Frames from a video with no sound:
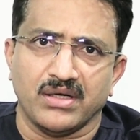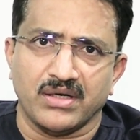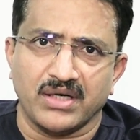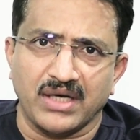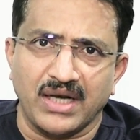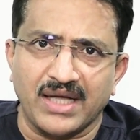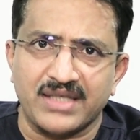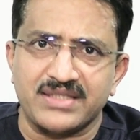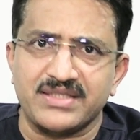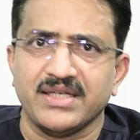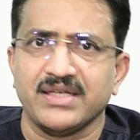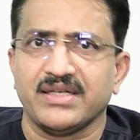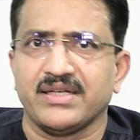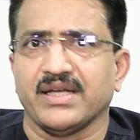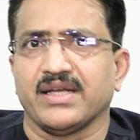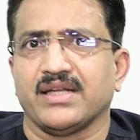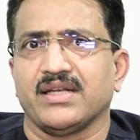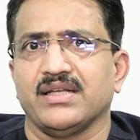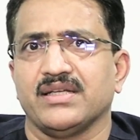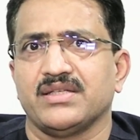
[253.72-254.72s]
relaxing
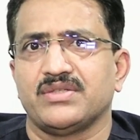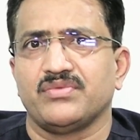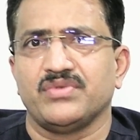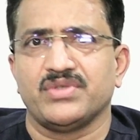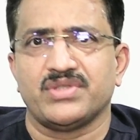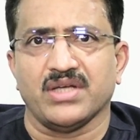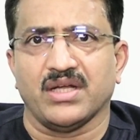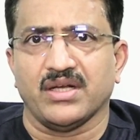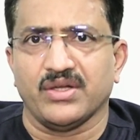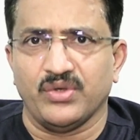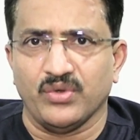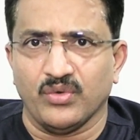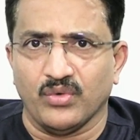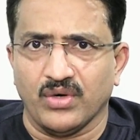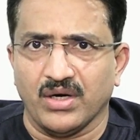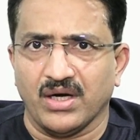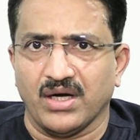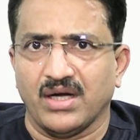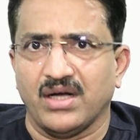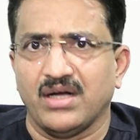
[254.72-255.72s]
techniques, which are
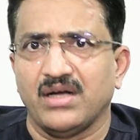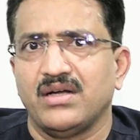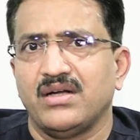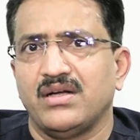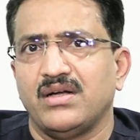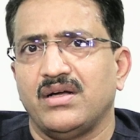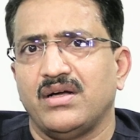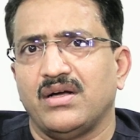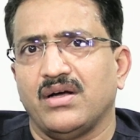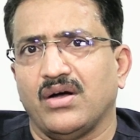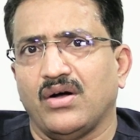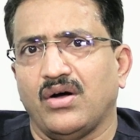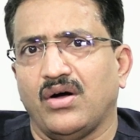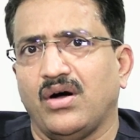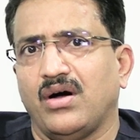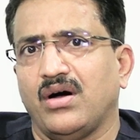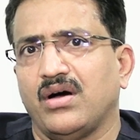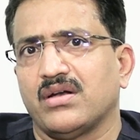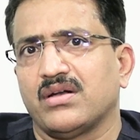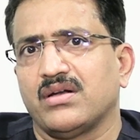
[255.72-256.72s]
yoga
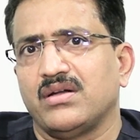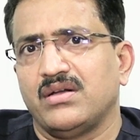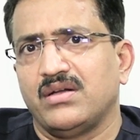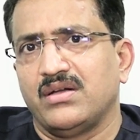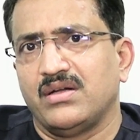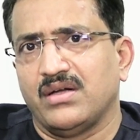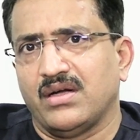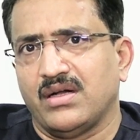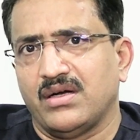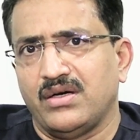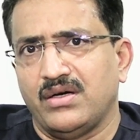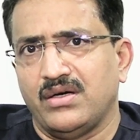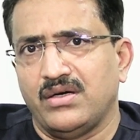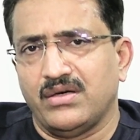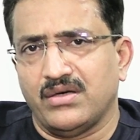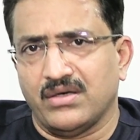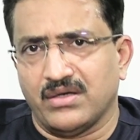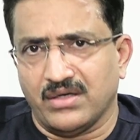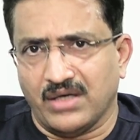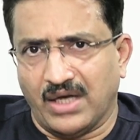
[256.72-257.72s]
or
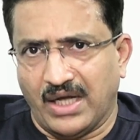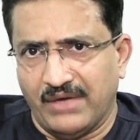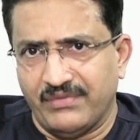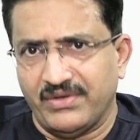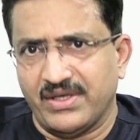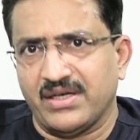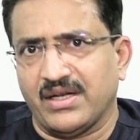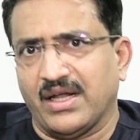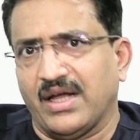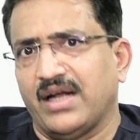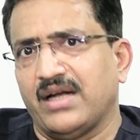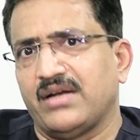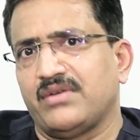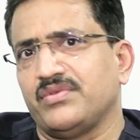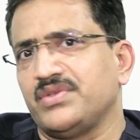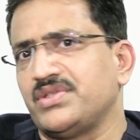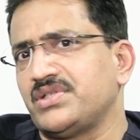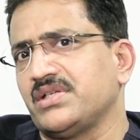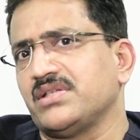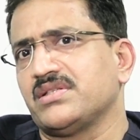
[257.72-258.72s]
having diet
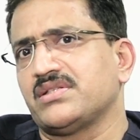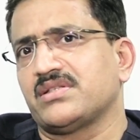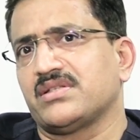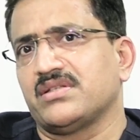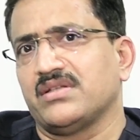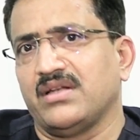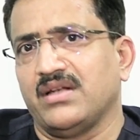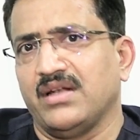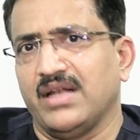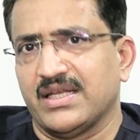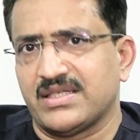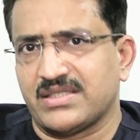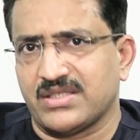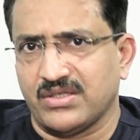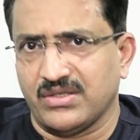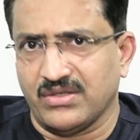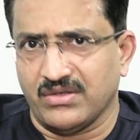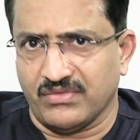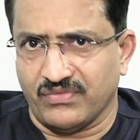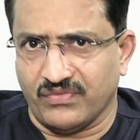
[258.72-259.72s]
which is less
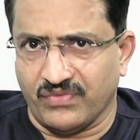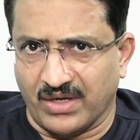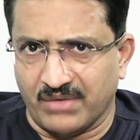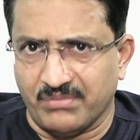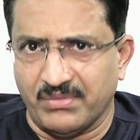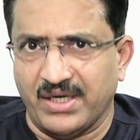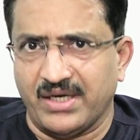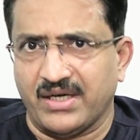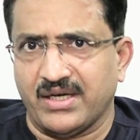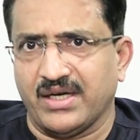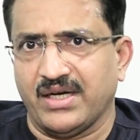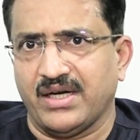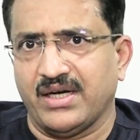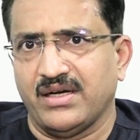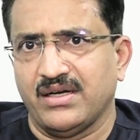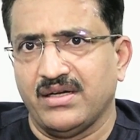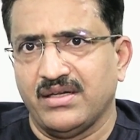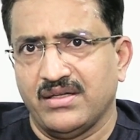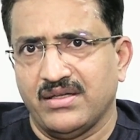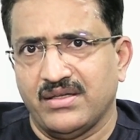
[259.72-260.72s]

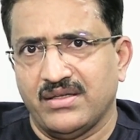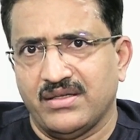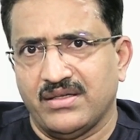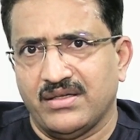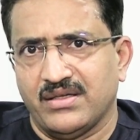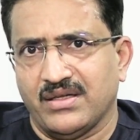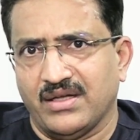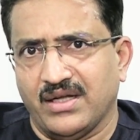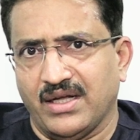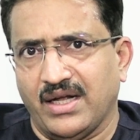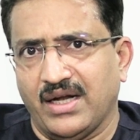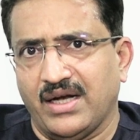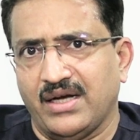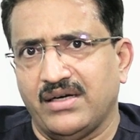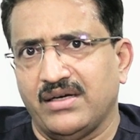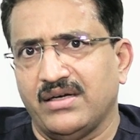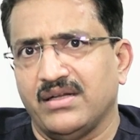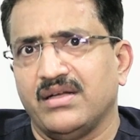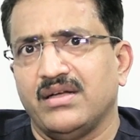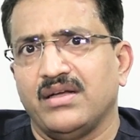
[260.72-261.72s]
fermented,
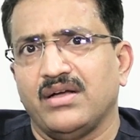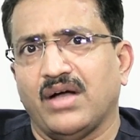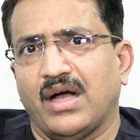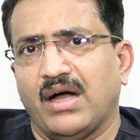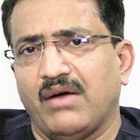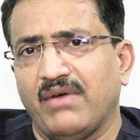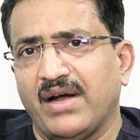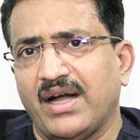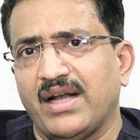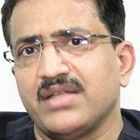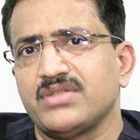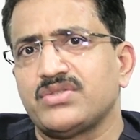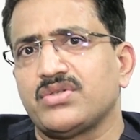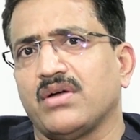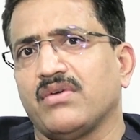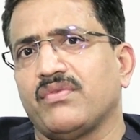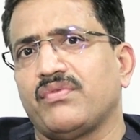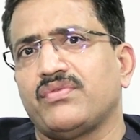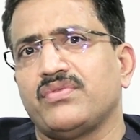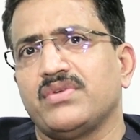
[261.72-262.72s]
and avoidance
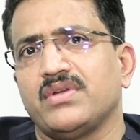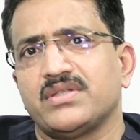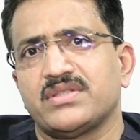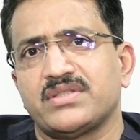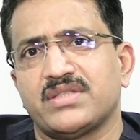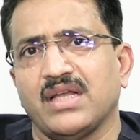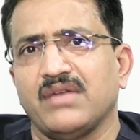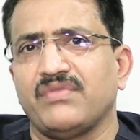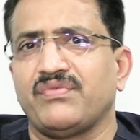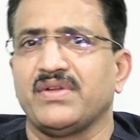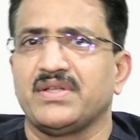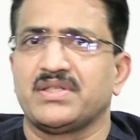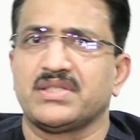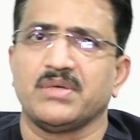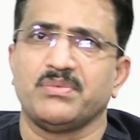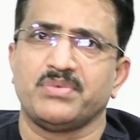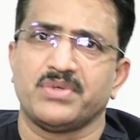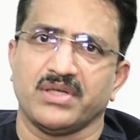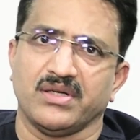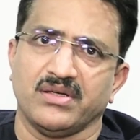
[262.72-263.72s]
of
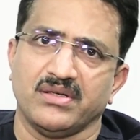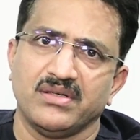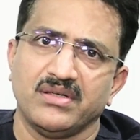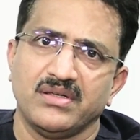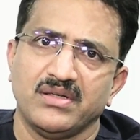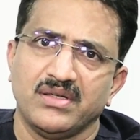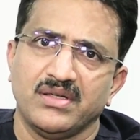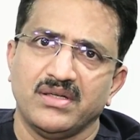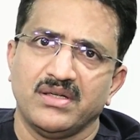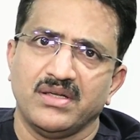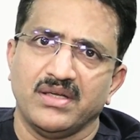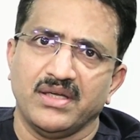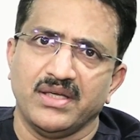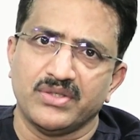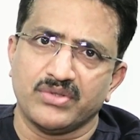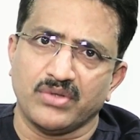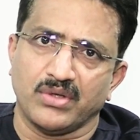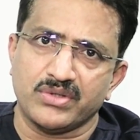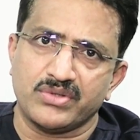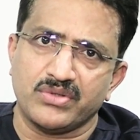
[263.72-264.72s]
self-prescription
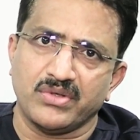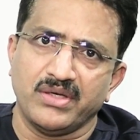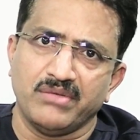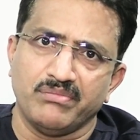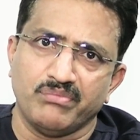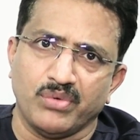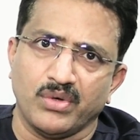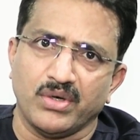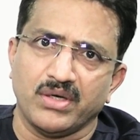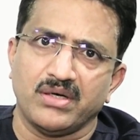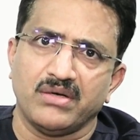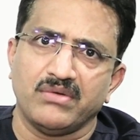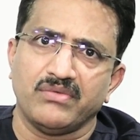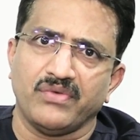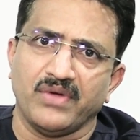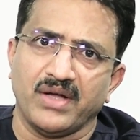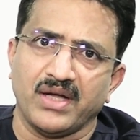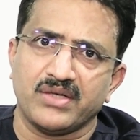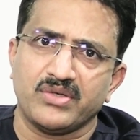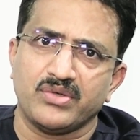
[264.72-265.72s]
is also an important
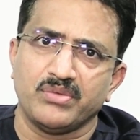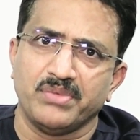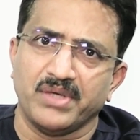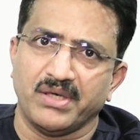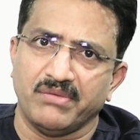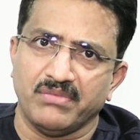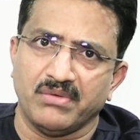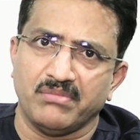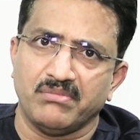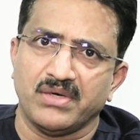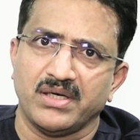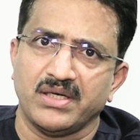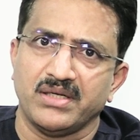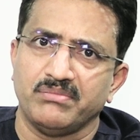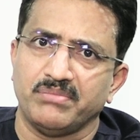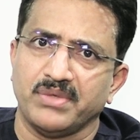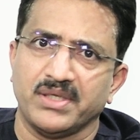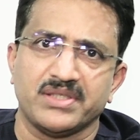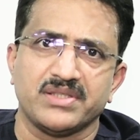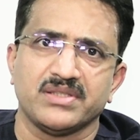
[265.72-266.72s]
fact to be remembered
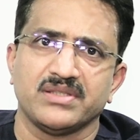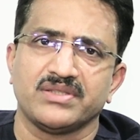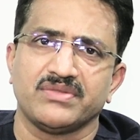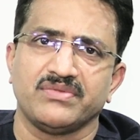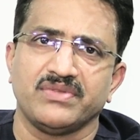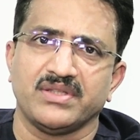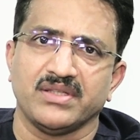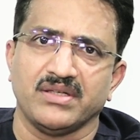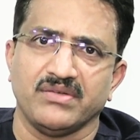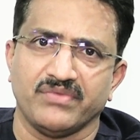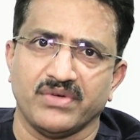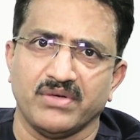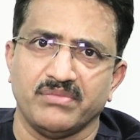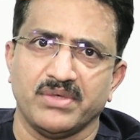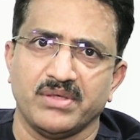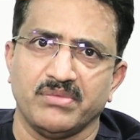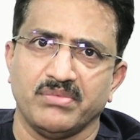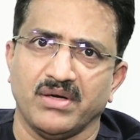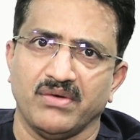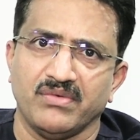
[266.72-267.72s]
in patients with
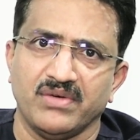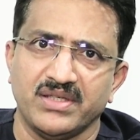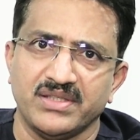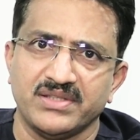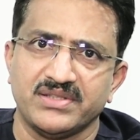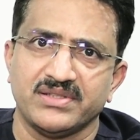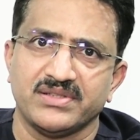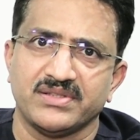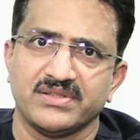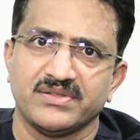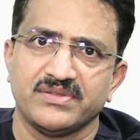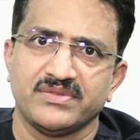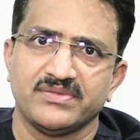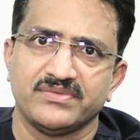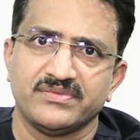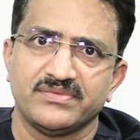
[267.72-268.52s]
inflammatory bowel disease.